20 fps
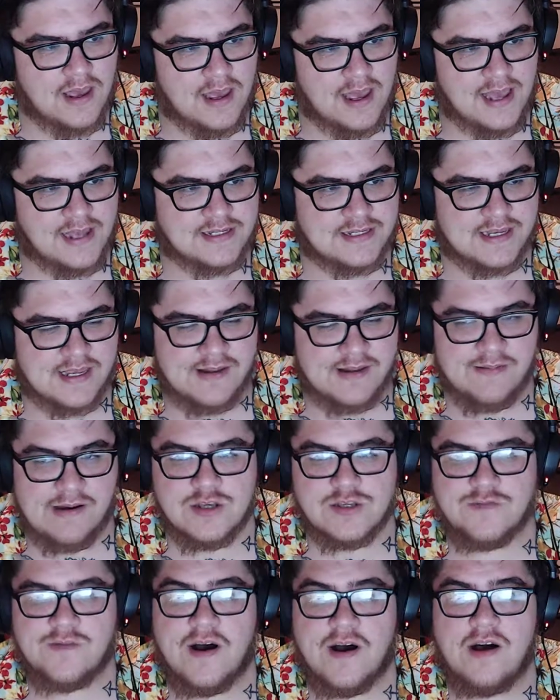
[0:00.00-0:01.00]
As anybody
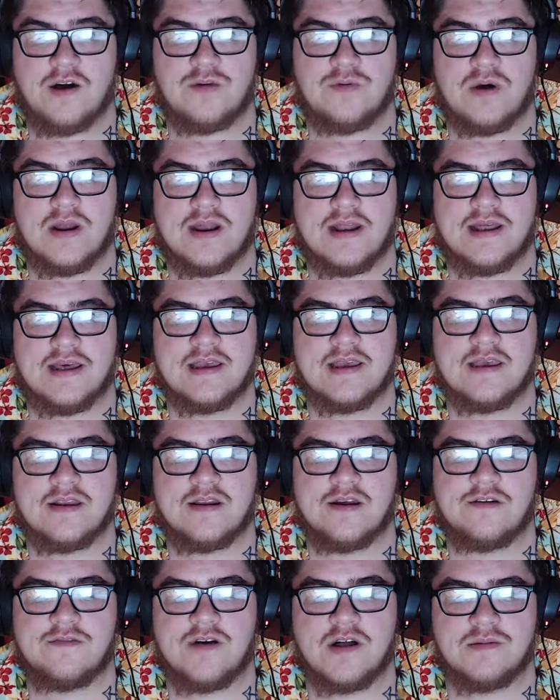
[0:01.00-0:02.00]
who's followed what you
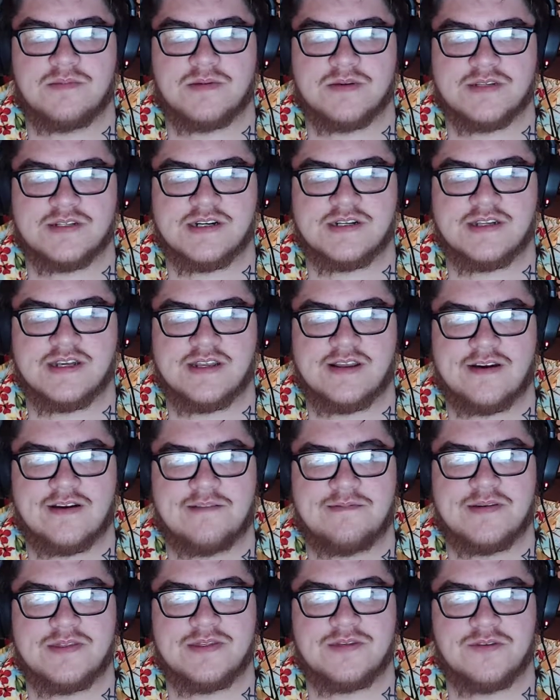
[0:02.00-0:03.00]
know followed Bro seriously know, I've
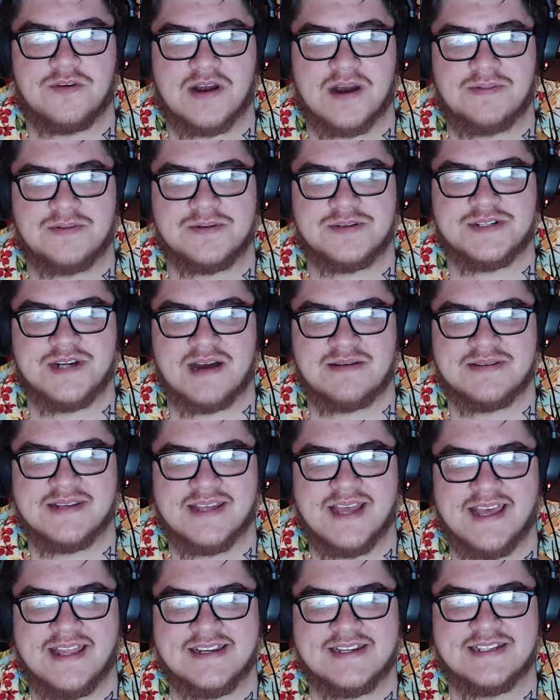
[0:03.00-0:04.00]
been through a couple jobs
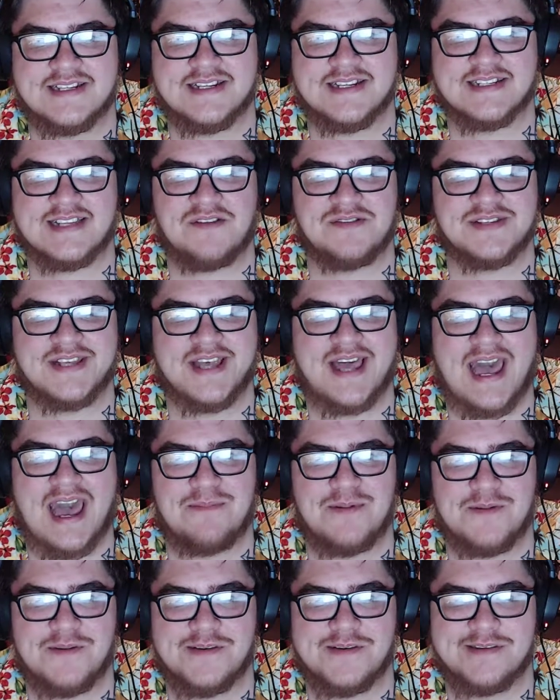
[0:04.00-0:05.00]
lately just because I wasn't
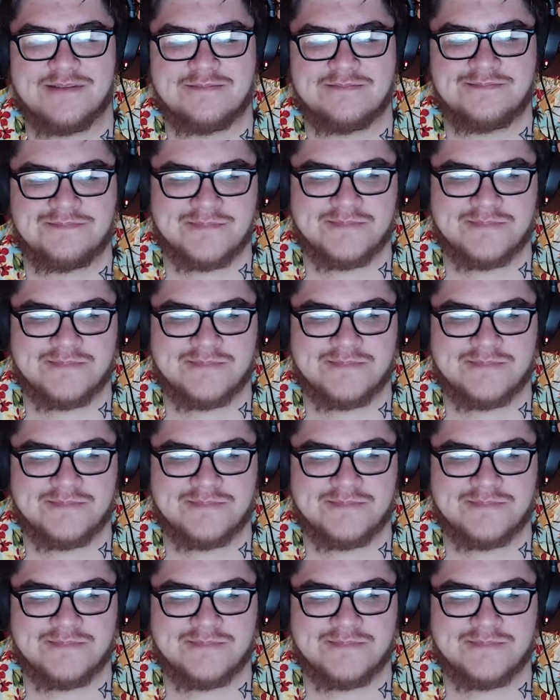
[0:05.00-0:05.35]
happy with them.